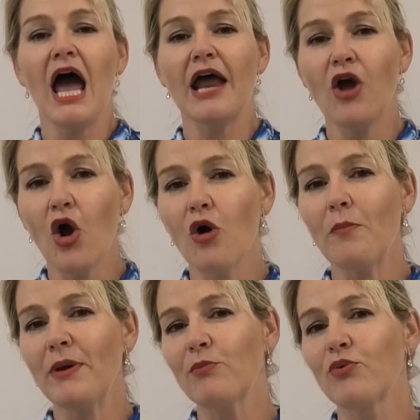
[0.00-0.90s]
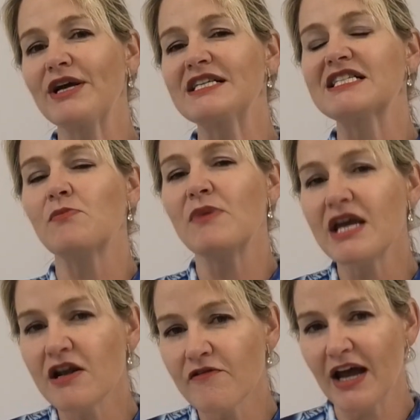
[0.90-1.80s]
and helping bring some
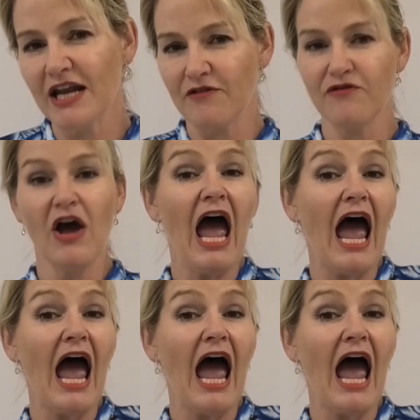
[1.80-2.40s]
innovative